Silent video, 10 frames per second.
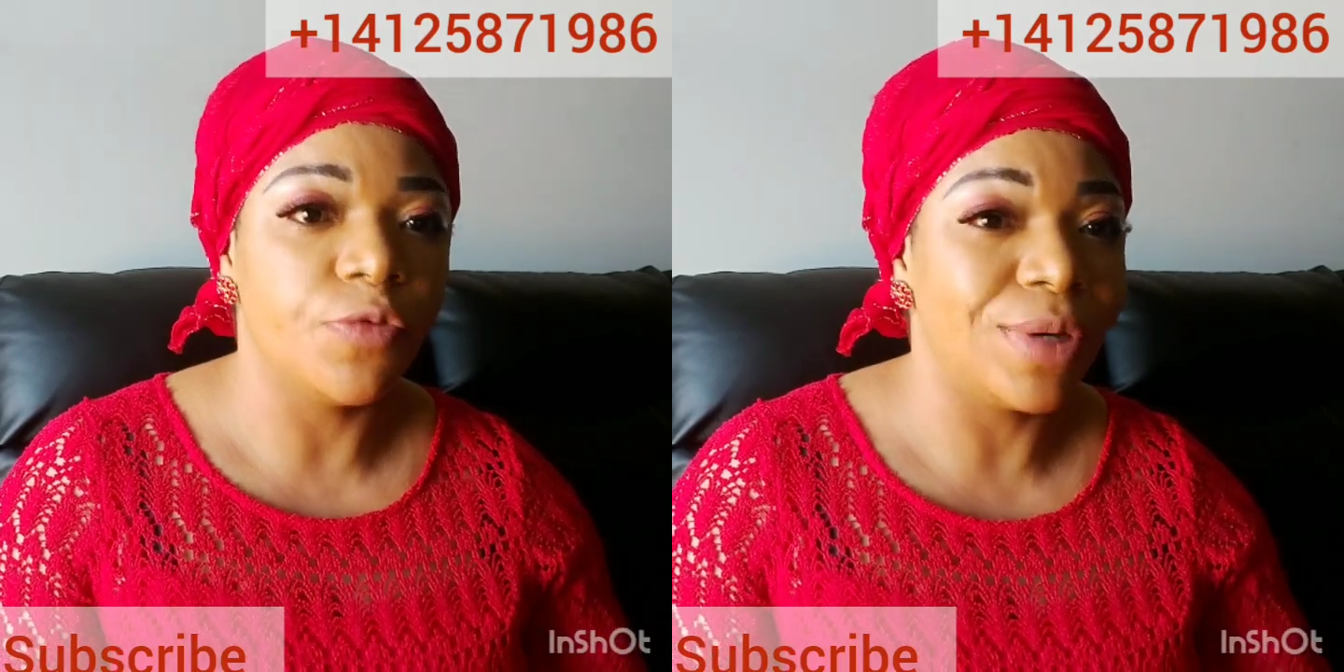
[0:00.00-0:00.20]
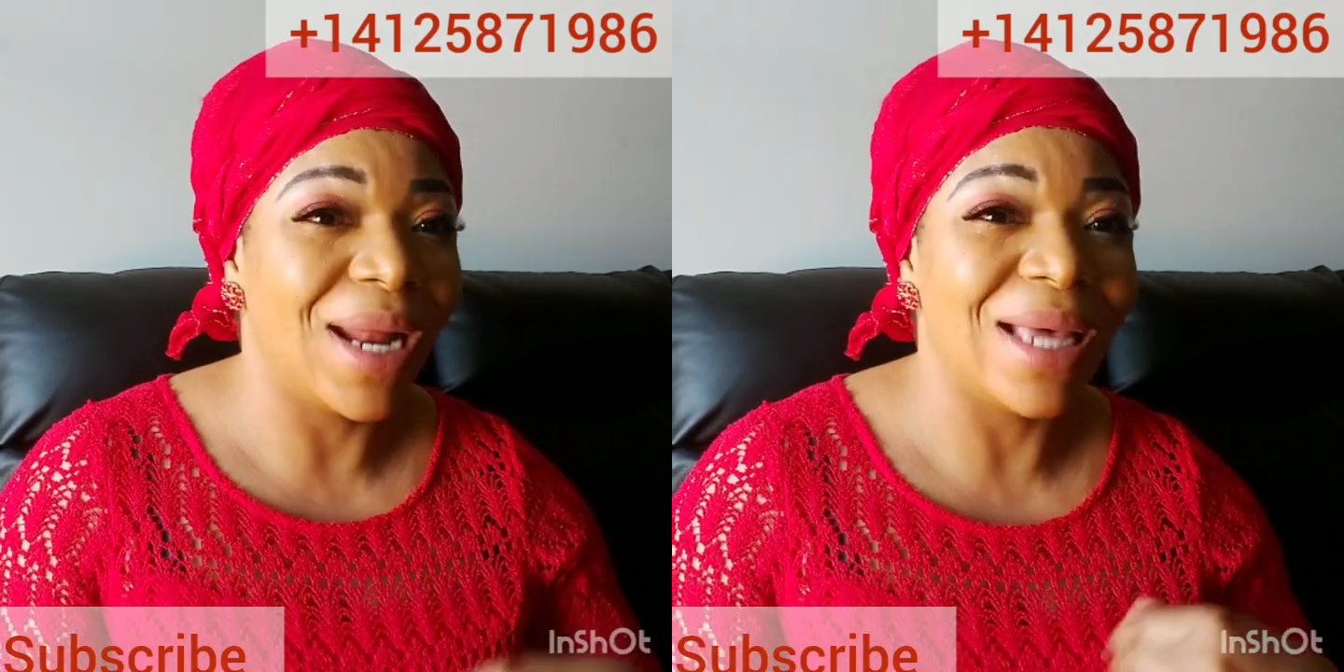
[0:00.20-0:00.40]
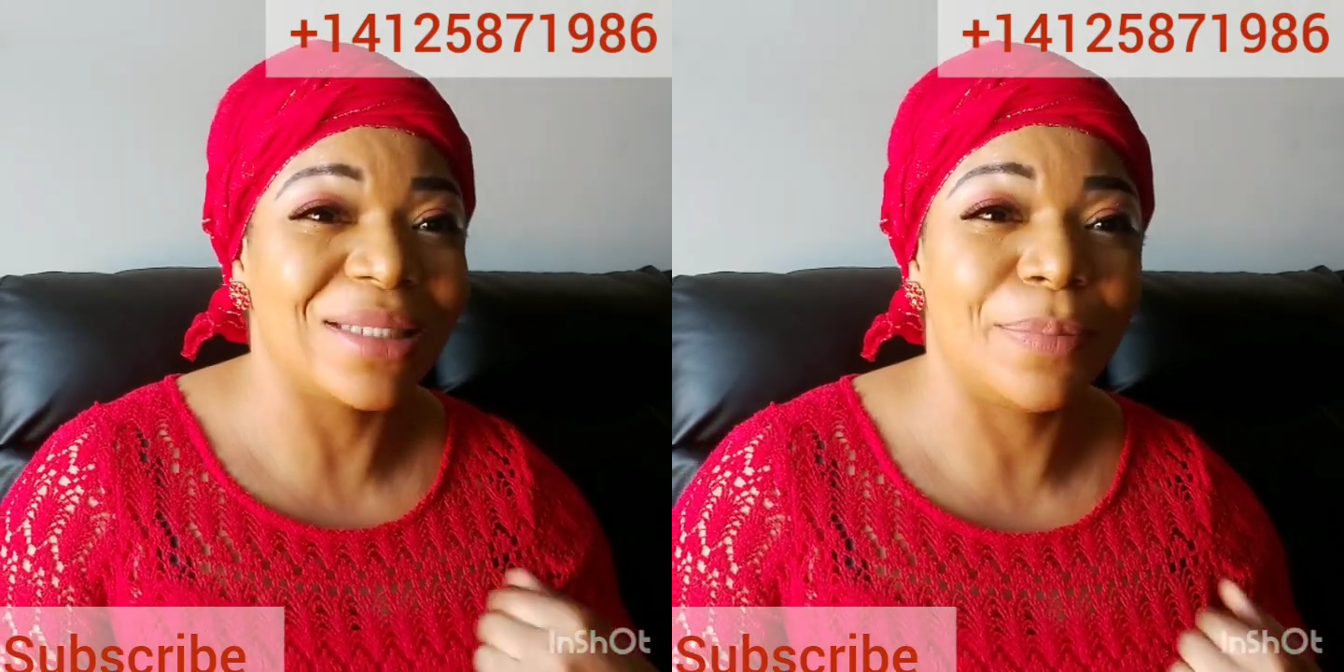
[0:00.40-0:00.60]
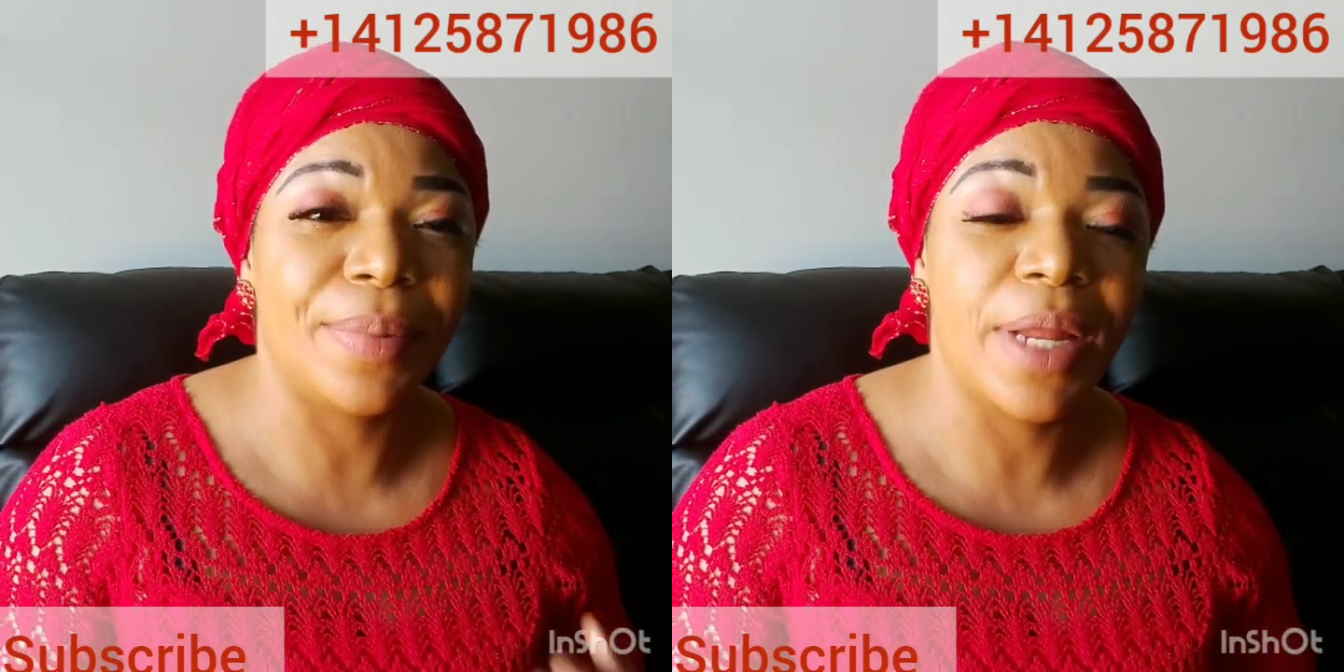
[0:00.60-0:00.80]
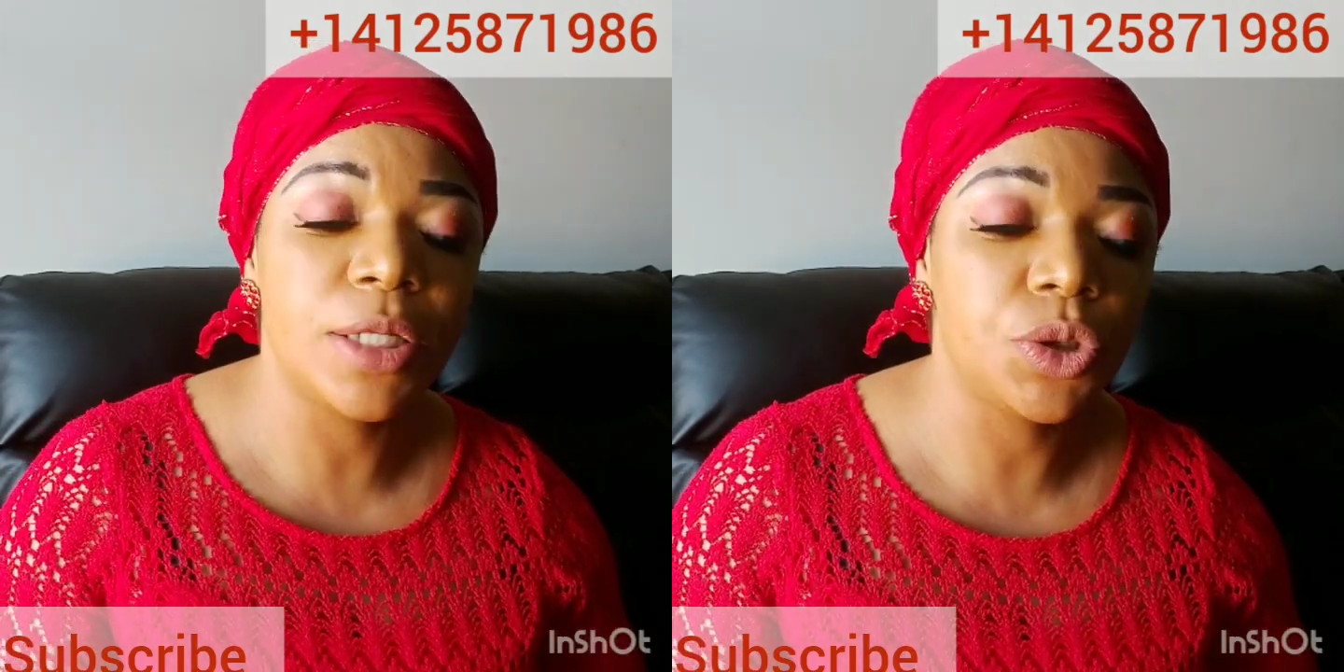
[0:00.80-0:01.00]
phone and I
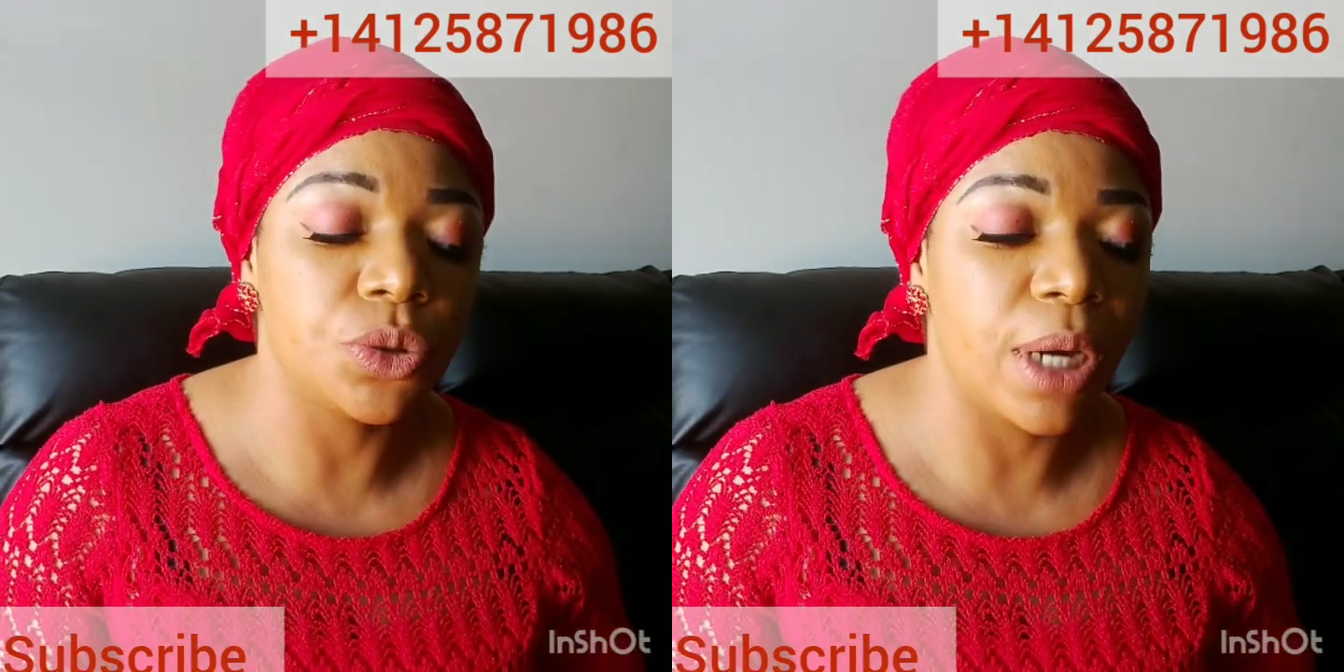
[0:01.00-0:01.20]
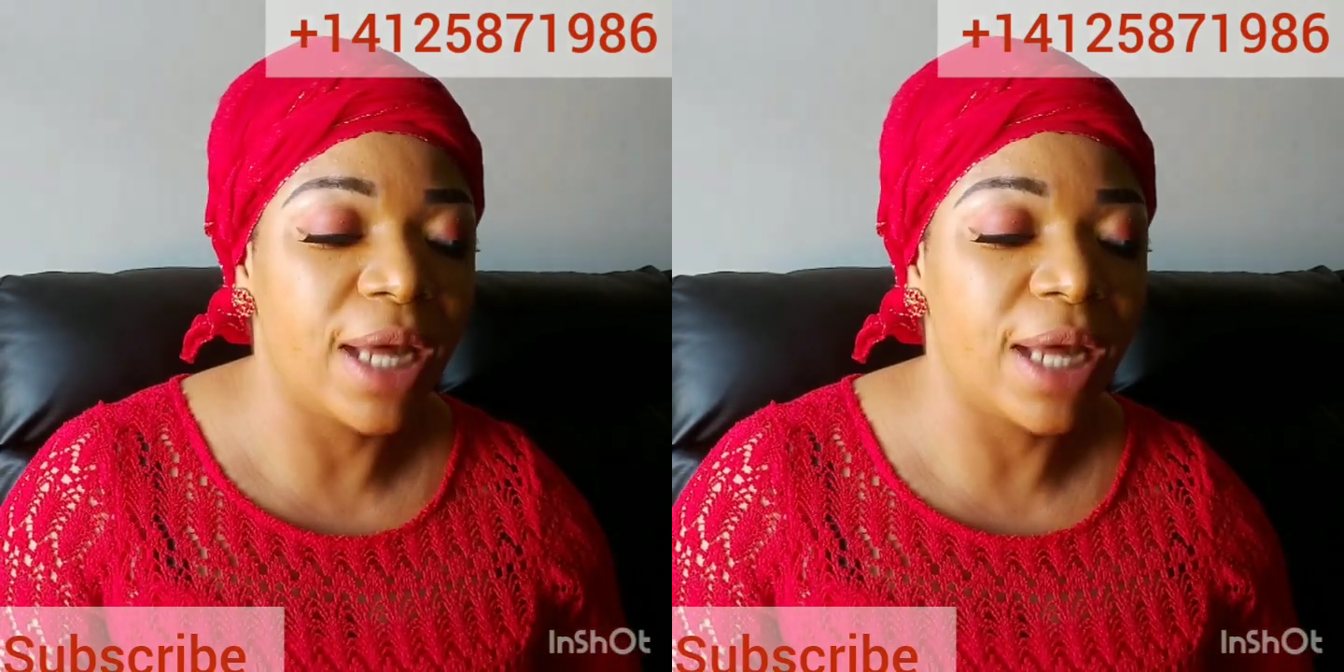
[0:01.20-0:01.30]
explained to her.